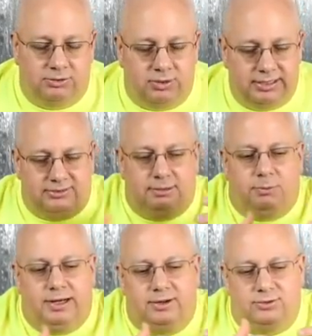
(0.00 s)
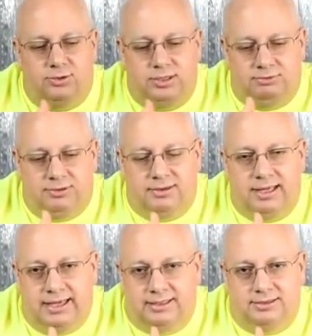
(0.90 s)
You're trying to separate out two different
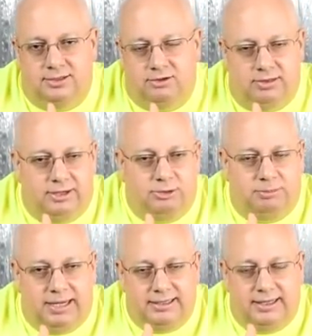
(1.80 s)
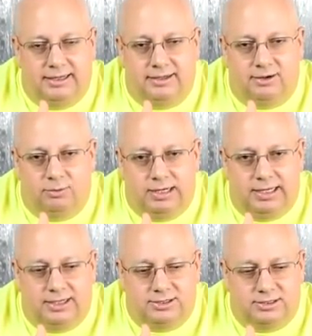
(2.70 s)
things that are electromagnetic uh,
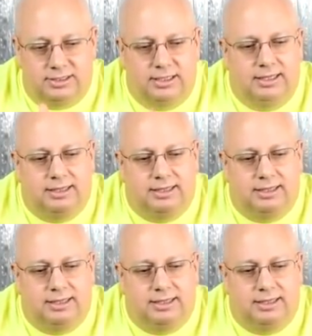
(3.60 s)
radiation.